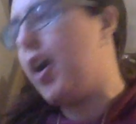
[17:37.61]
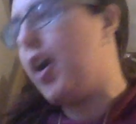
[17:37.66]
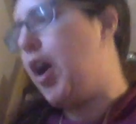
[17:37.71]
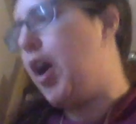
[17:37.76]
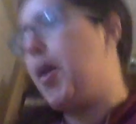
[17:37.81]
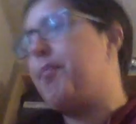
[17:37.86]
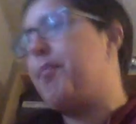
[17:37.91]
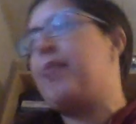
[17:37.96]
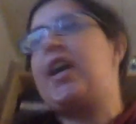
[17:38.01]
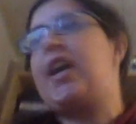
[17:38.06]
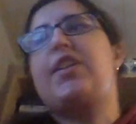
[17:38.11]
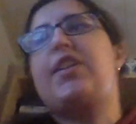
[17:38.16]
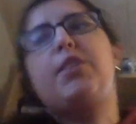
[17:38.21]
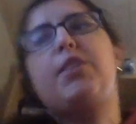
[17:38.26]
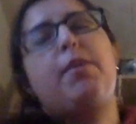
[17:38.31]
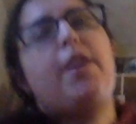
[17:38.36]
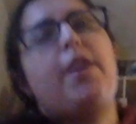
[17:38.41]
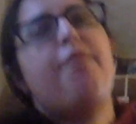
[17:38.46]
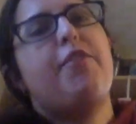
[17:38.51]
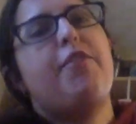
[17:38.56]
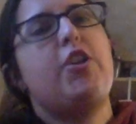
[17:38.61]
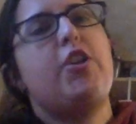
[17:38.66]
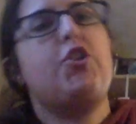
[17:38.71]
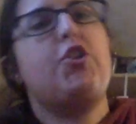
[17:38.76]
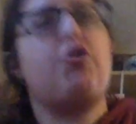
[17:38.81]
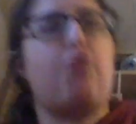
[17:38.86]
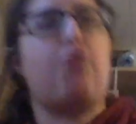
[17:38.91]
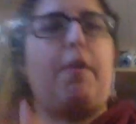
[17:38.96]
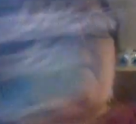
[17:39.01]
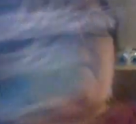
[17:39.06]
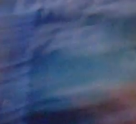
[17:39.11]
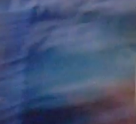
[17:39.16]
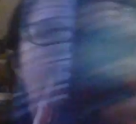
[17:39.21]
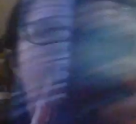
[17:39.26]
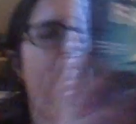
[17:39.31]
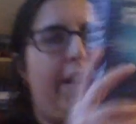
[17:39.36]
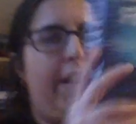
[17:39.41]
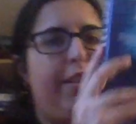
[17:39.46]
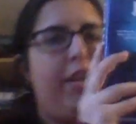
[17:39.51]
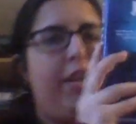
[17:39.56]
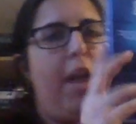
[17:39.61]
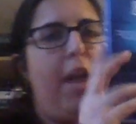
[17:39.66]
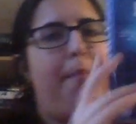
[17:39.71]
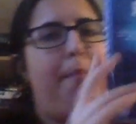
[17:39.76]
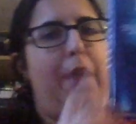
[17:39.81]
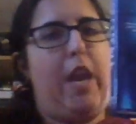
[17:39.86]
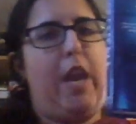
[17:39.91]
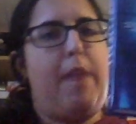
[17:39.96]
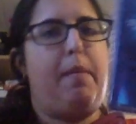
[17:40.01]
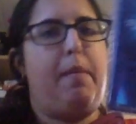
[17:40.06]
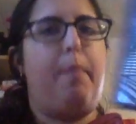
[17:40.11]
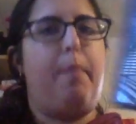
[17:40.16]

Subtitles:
I did want to finish Dreamfall last night by Amy